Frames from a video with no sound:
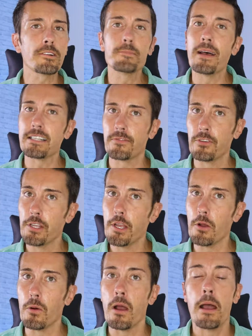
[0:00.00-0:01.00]
works best for
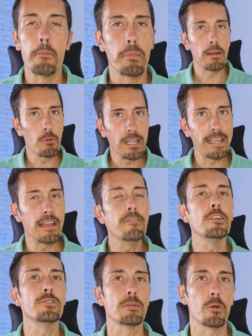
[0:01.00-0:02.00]
you but I'm going to
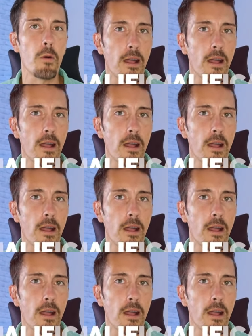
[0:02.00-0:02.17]
give you some